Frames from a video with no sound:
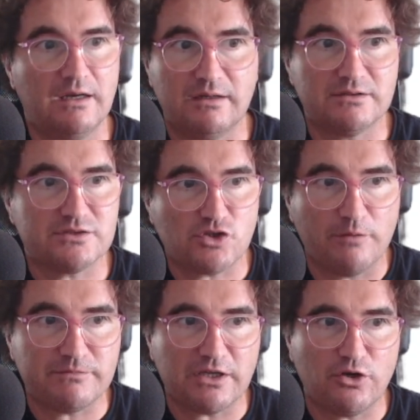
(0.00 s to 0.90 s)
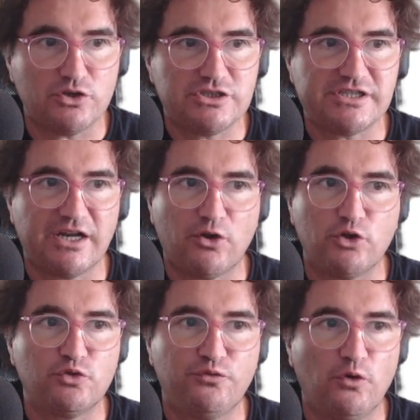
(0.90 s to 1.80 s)
some technologies are
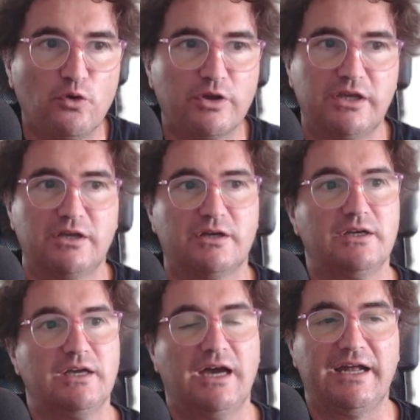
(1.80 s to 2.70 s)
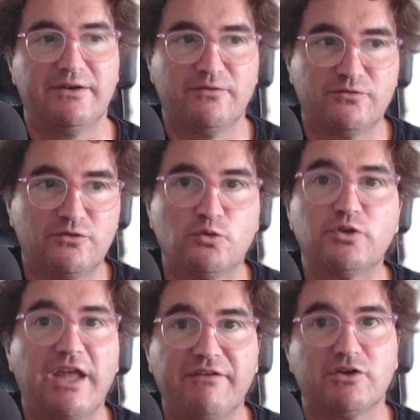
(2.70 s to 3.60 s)
going to fall here and to
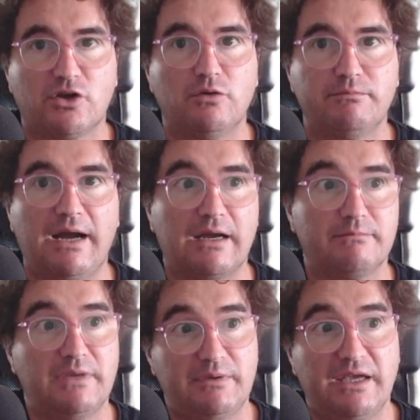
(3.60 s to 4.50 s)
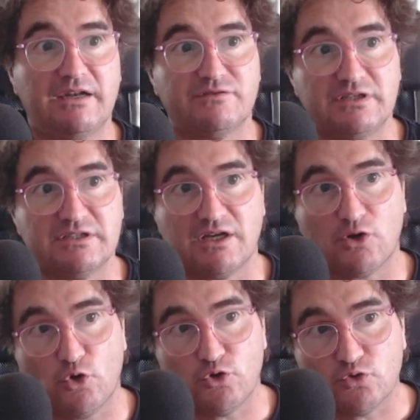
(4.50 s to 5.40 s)
never come back. Maybe NFTs are
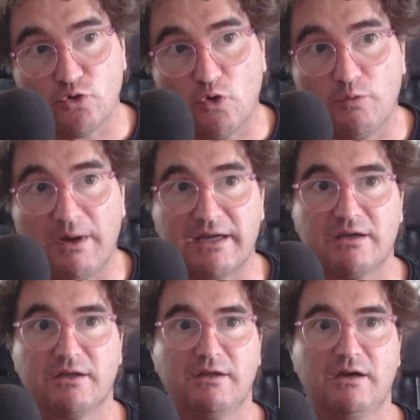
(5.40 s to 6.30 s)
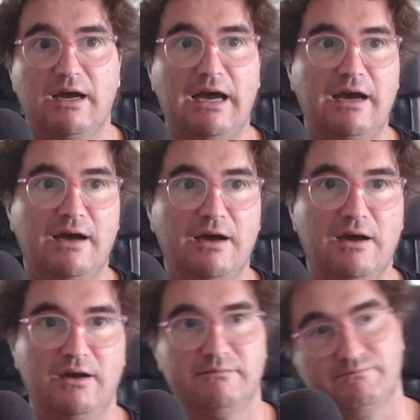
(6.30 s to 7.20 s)
going to go back
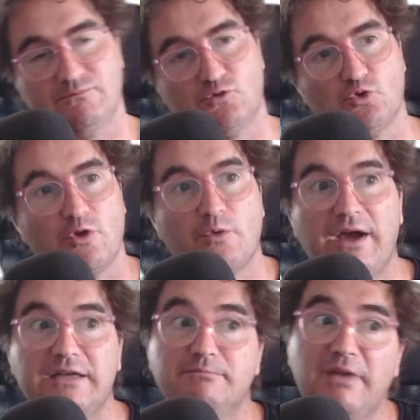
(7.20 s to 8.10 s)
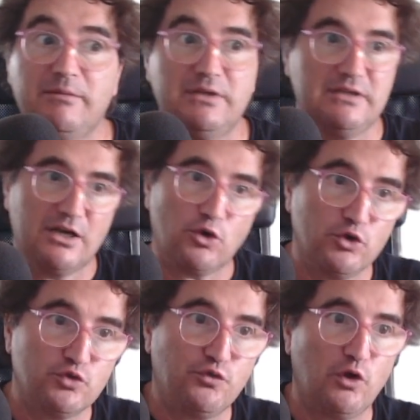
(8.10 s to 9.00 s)
to the right, maybe they're
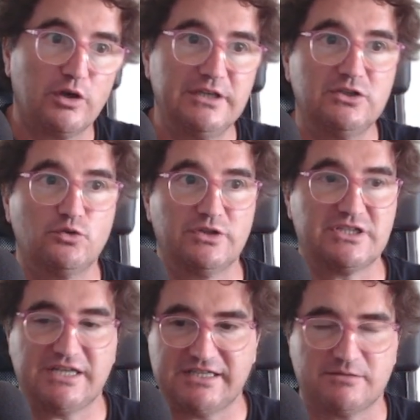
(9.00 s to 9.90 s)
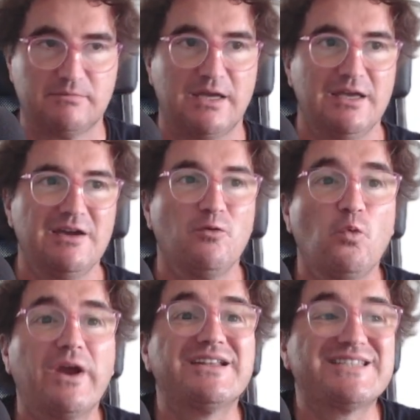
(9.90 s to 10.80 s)
going to fall into the chasm.
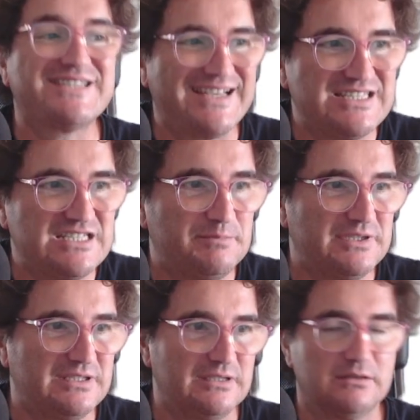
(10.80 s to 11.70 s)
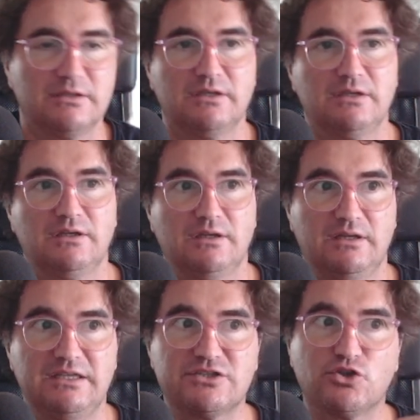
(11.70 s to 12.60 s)
Where is ChatGPT?
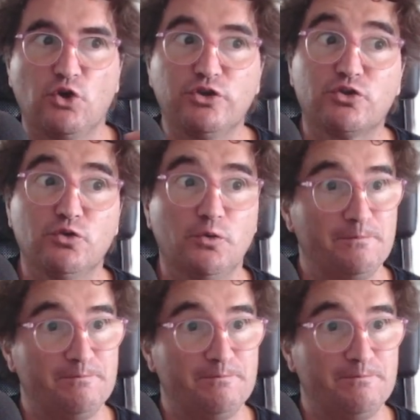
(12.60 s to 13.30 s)
Is going to